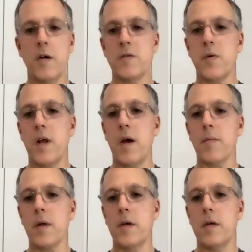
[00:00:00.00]
what I'm
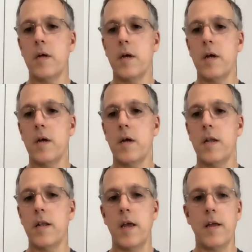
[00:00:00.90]
going to,
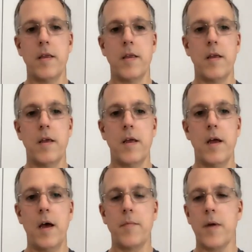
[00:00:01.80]
and
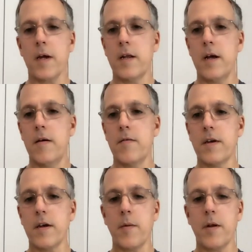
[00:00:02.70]
I don't
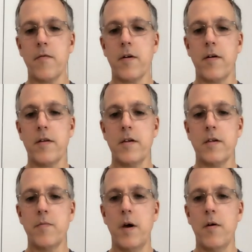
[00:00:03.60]
think I'm gonna regret
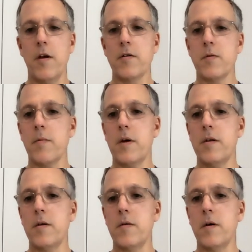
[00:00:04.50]
this, but here's what I'm gonna do.